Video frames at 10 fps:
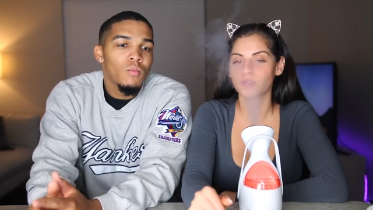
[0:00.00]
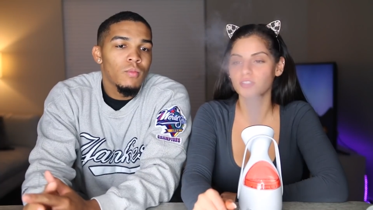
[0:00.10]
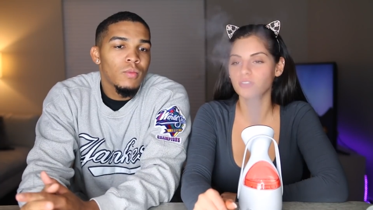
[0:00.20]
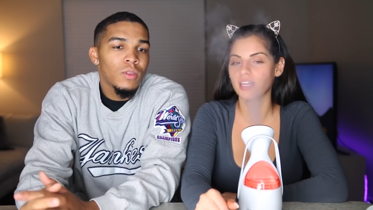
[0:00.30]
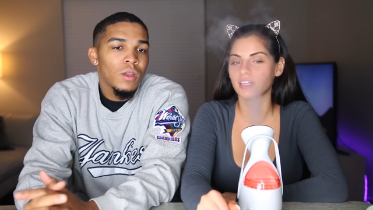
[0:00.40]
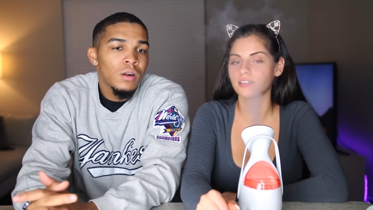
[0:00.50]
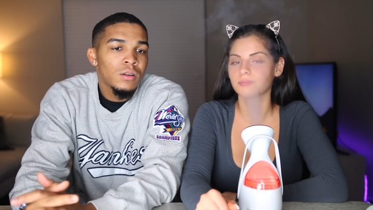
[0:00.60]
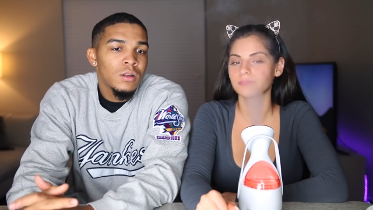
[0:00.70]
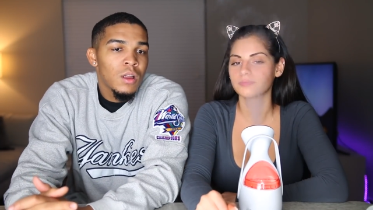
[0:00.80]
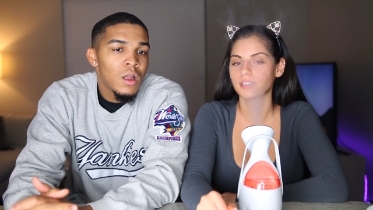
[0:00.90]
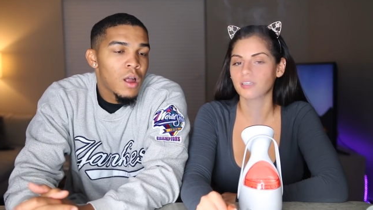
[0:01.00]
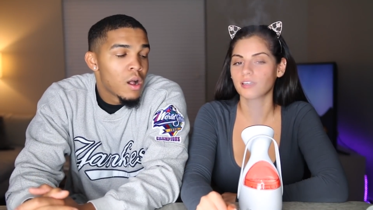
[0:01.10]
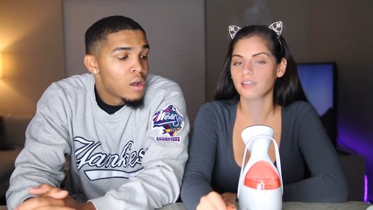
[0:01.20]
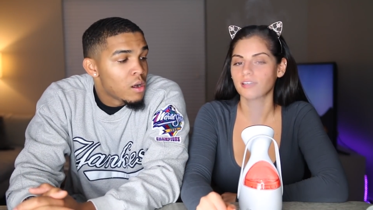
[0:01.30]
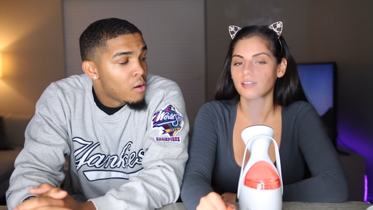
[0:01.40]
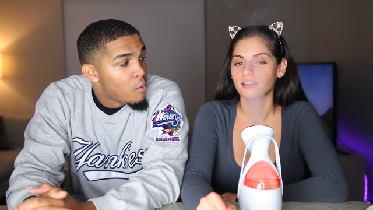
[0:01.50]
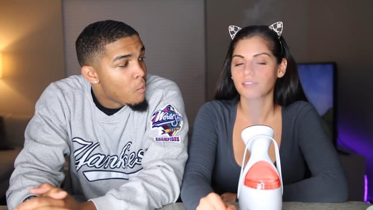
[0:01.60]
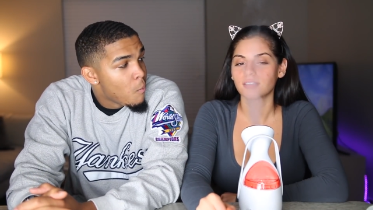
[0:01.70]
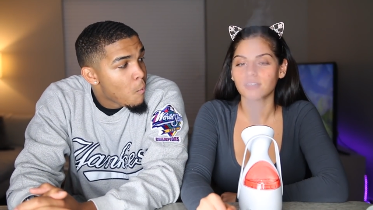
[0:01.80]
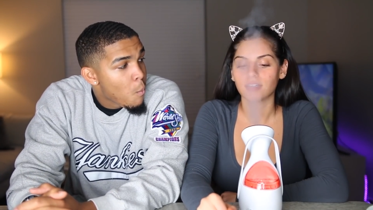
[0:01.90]
Speaker 1: Should we do like
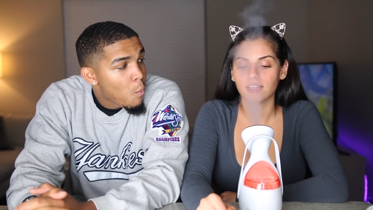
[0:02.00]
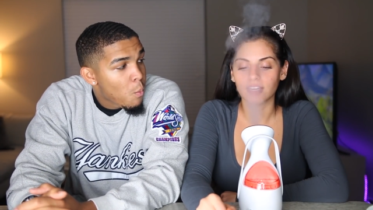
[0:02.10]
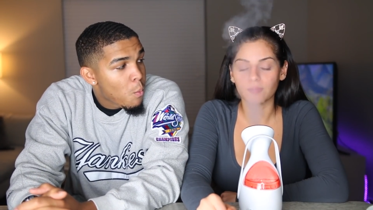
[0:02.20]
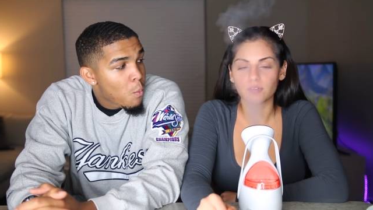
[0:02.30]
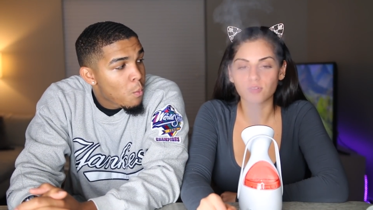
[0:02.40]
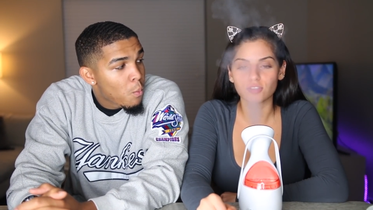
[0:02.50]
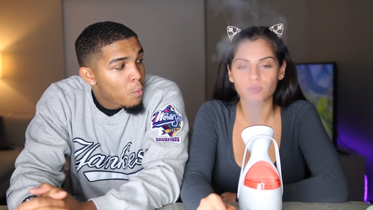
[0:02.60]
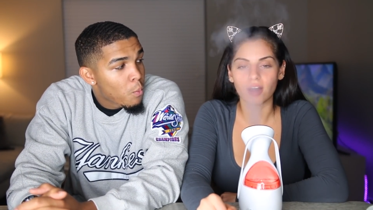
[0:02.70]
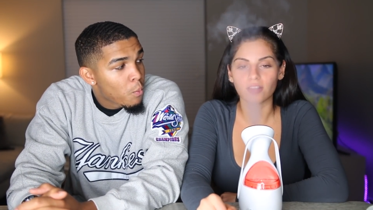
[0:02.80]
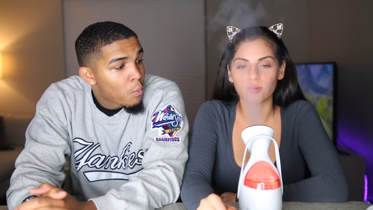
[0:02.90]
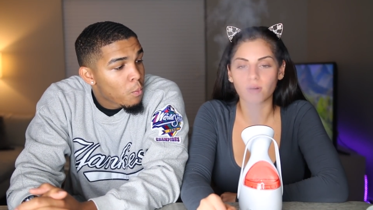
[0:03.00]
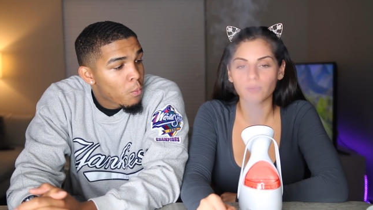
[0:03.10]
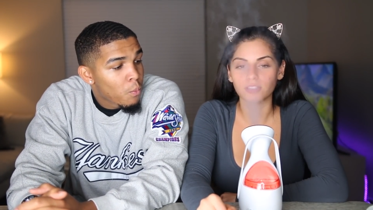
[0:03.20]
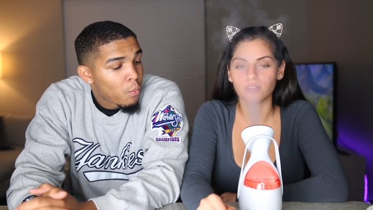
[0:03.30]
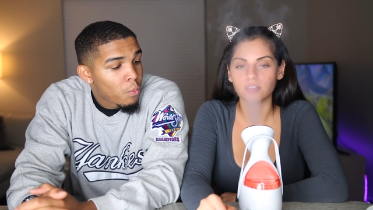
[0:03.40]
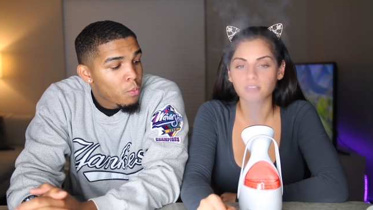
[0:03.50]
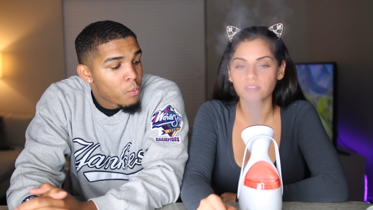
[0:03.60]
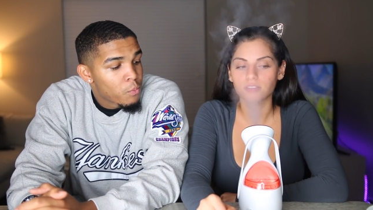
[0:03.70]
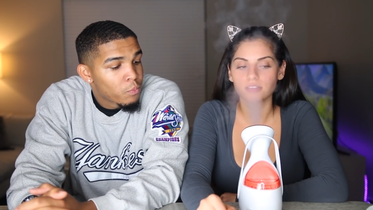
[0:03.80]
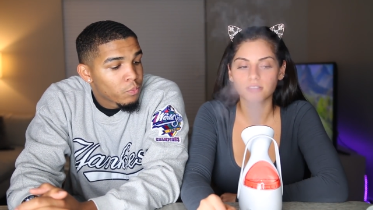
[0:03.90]
the game of Would You Rather while we do this?
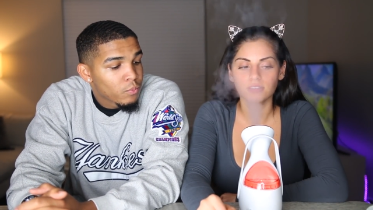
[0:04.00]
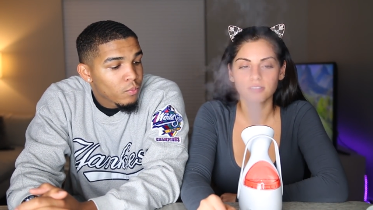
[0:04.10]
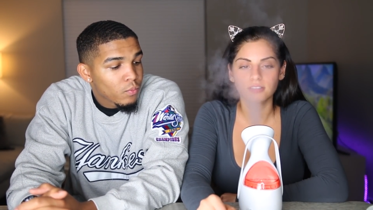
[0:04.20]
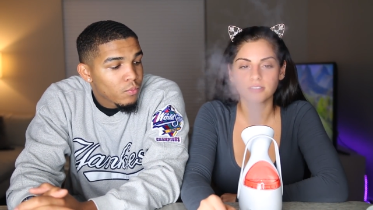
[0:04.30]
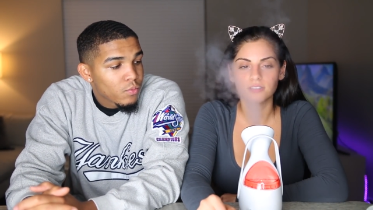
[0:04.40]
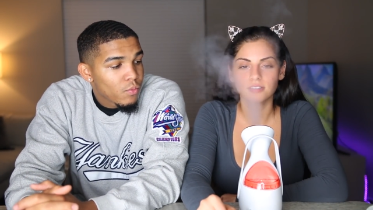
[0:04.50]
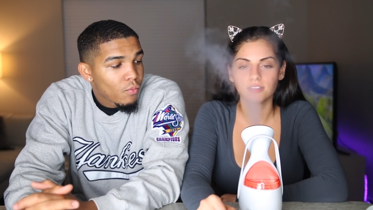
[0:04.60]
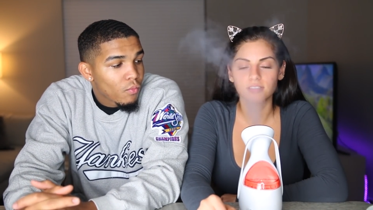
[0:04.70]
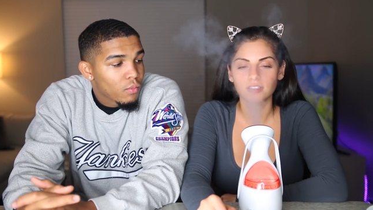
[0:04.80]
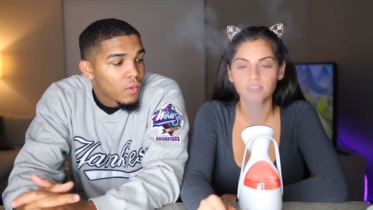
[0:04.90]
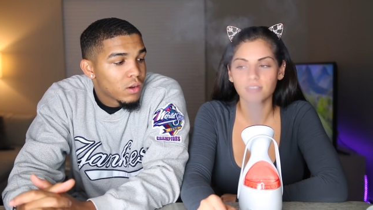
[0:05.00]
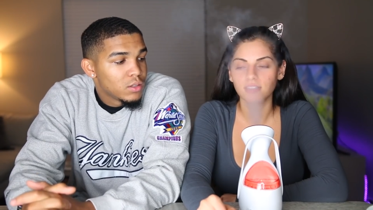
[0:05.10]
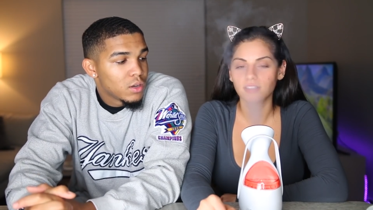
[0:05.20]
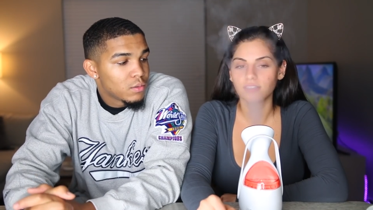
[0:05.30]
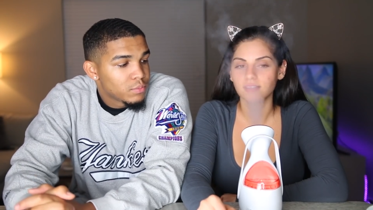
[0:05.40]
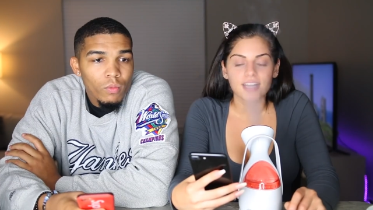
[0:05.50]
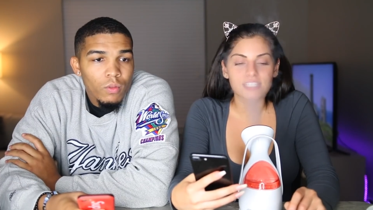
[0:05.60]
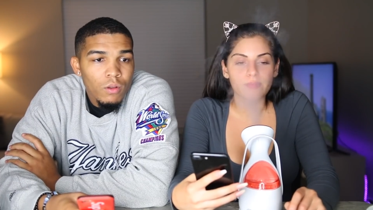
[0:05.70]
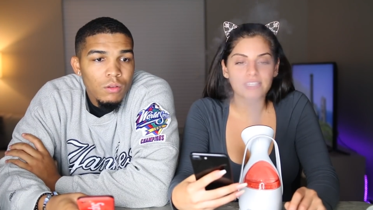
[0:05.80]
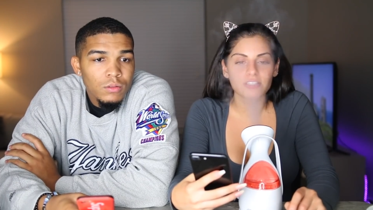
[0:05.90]
Yeah. Guys,
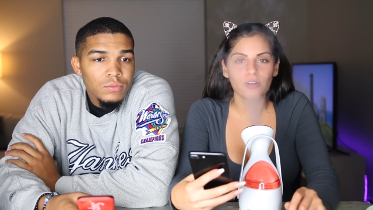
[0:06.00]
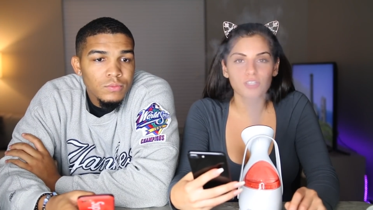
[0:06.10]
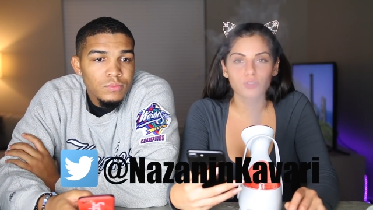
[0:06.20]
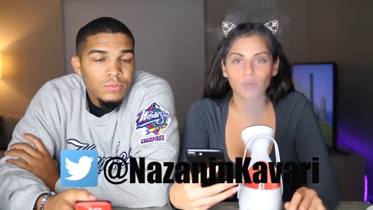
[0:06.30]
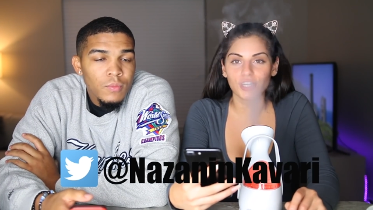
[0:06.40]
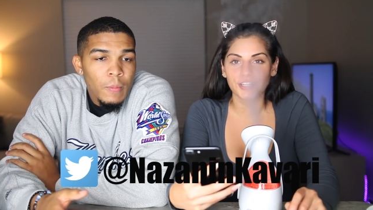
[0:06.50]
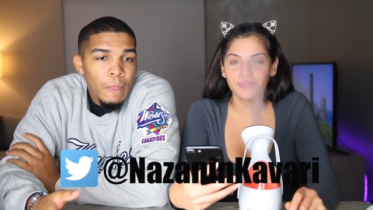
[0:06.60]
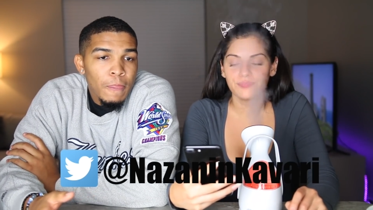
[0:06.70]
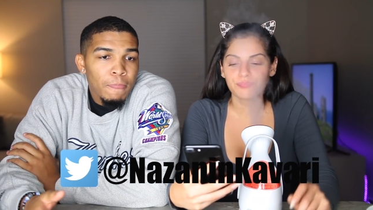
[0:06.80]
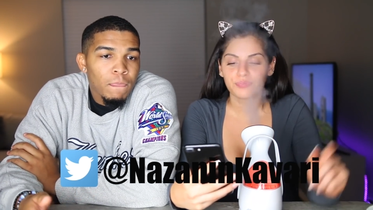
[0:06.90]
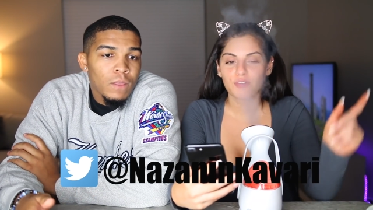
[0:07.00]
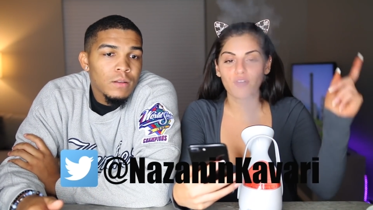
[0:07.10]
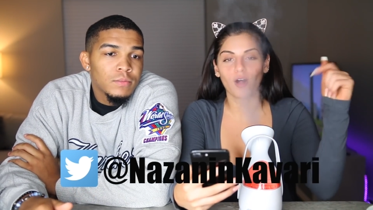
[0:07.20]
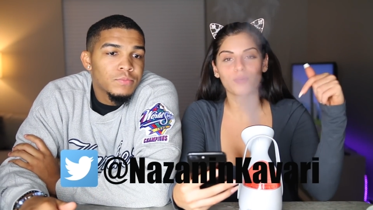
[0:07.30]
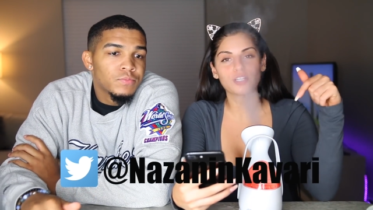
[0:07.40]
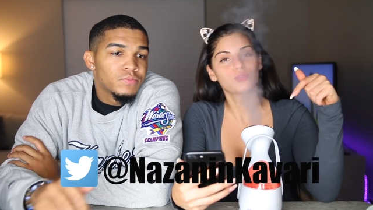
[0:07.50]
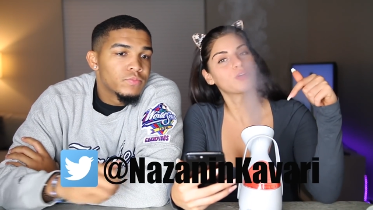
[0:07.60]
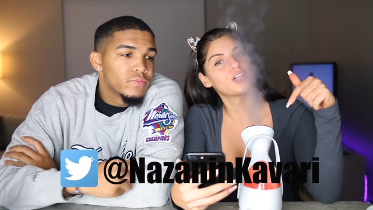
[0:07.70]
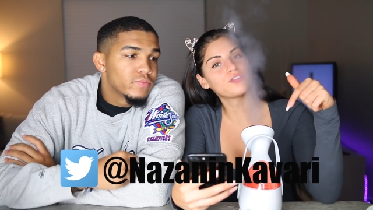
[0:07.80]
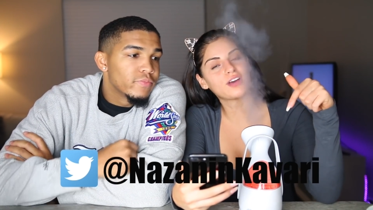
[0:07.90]
I'm about to go on Twitter. Follow me on
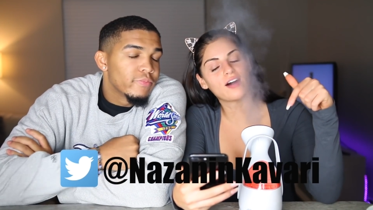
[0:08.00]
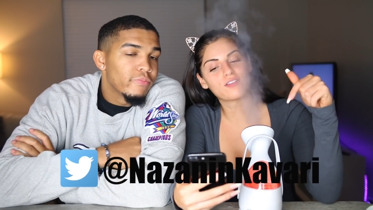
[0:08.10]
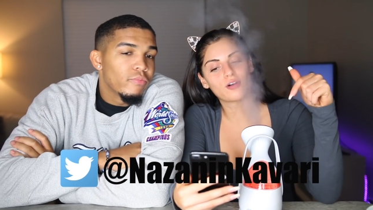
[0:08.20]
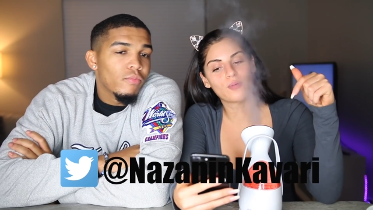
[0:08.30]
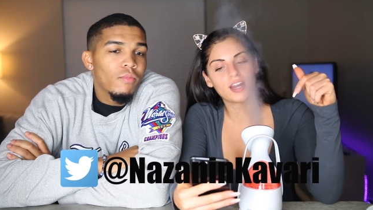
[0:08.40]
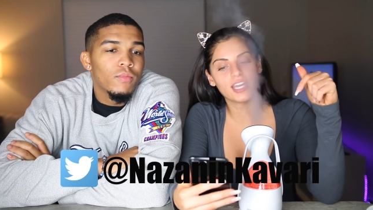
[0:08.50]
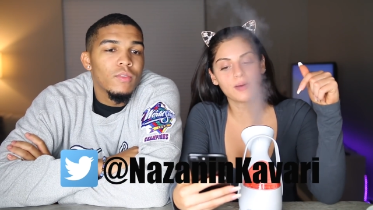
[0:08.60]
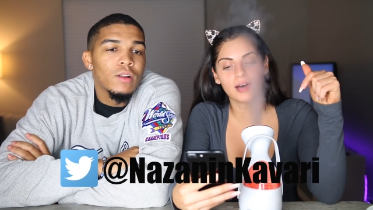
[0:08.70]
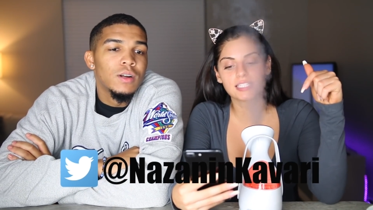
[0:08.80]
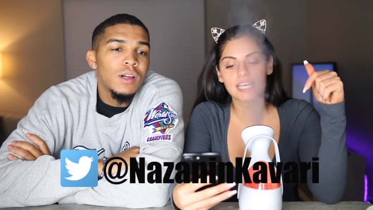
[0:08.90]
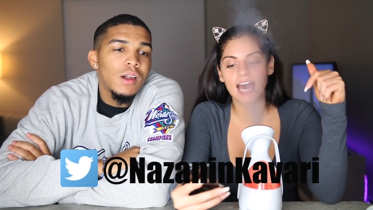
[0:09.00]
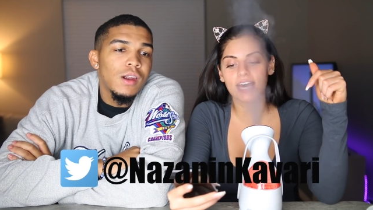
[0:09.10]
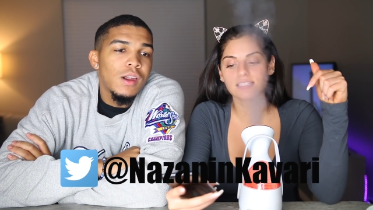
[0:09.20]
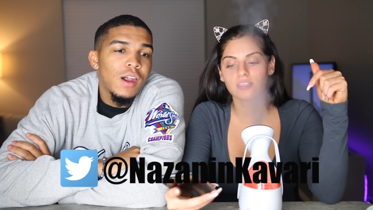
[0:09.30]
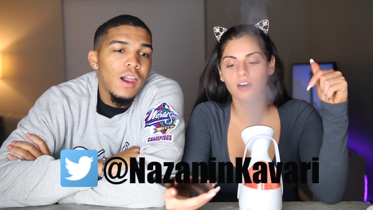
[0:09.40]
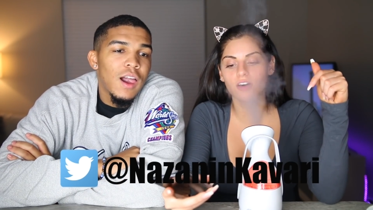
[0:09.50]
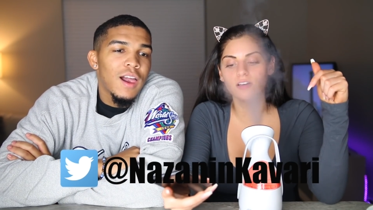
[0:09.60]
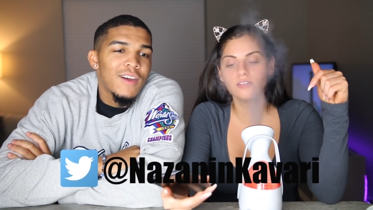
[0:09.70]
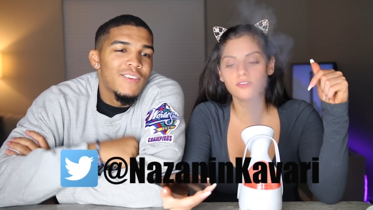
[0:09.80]
Twitter if you haven't already. I'm about to ask y'all